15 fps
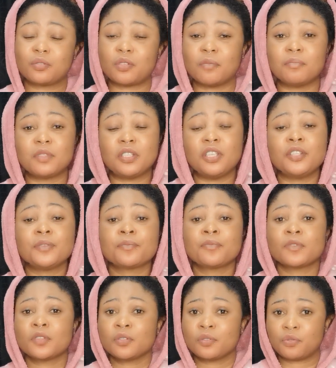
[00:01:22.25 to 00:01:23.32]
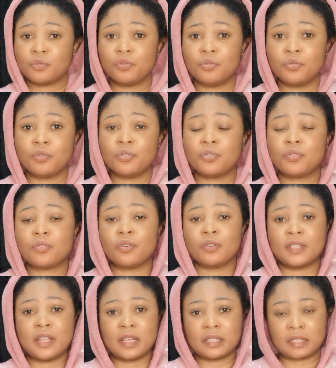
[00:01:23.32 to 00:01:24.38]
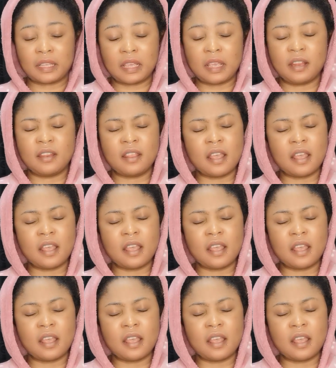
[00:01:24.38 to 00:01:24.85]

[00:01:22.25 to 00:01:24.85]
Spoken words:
something to use on their skin.